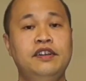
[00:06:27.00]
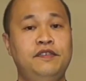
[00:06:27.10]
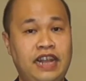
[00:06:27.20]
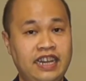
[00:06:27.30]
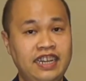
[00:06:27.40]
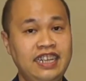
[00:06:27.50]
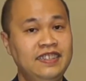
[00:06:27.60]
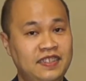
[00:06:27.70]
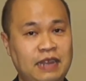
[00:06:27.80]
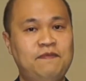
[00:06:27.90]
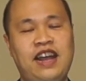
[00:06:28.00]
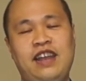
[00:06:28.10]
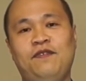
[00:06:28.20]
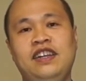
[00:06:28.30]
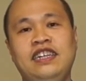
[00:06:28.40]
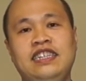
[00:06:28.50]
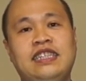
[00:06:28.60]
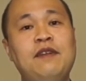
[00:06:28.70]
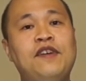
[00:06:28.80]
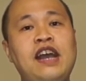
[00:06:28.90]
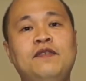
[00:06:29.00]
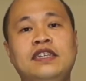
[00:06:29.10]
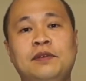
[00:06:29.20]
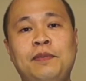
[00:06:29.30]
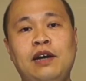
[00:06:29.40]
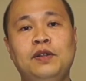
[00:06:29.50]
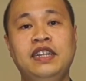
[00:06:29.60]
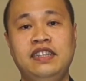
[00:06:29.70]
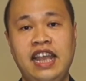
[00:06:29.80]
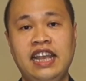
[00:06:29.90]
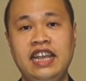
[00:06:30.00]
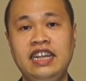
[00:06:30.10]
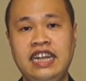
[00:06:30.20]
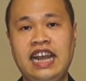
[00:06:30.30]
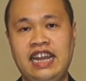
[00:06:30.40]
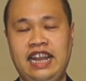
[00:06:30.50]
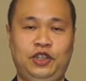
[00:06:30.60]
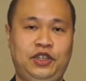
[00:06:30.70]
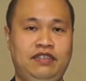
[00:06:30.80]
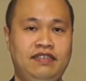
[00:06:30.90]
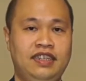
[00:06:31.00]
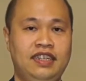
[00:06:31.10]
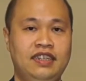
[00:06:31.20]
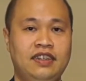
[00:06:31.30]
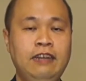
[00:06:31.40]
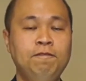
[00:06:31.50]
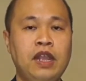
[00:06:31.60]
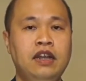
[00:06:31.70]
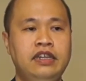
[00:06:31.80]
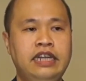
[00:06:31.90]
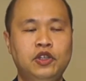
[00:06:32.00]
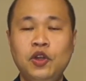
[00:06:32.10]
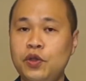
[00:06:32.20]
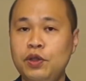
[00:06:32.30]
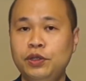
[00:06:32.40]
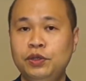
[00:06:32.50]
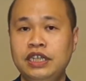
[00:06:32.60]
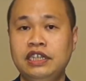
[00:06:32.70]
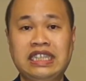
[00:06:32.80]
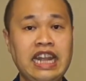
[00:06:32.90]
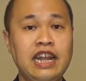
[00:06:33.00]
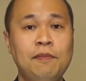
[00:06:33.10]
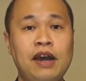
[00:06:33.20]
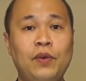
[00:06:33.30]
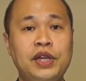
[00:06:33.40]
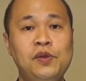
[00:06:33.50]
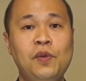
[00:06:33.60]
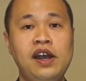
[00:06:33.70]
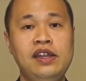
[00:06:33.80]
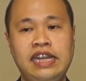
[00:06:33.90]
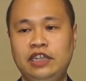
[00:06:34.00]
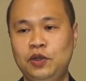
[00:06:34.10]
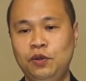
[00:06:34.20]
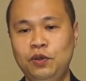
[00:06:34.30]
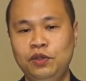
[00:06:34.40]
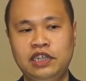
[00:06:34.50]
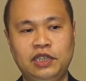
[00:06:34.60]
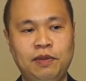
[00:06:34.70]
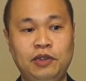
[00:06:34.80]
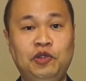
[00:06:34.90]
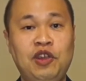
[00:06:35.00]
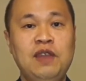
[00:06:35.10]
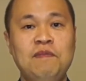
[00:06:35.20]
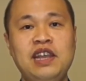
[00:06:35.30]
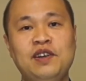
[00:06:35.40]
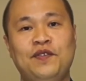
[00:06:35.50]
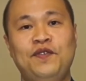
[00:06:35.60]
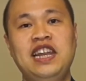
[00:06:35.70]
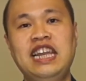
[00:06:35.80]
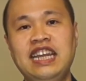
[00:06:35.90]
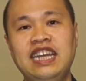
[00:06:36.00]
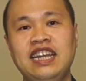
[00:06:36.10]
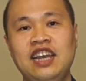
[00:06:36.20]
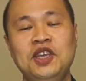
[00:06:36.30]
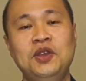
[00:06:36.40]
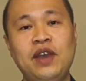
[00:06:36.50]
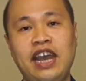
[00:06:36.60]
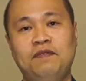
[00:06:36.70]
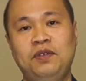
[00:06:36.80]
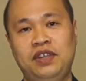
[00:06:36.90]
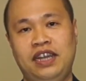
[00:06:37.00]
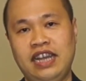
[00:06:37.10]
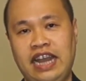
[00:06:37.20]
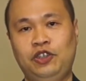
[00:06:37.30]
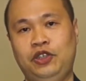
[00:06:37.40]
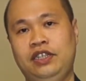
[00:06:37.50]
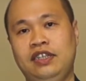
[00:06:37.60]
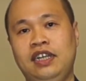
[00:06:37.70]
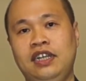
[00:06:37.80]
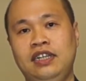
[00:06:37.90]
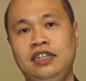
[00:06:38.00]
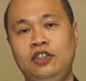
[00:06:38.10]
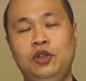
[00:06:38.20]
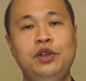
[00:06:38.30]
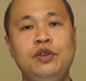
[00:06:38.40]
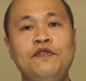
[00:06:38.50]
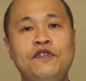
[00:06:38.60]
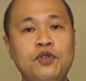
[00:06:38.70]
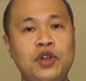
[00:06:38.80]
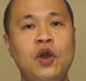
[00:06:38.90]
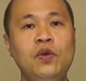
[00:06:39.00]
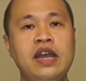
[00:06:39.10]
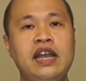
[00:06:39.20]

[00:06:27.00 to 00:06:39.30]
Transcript: Finally, step 5. Step 5 is about taking that action. Okay? There's no use to just think about what you want. There's no use just about dreaming or feeling it. You have to take action. So if you know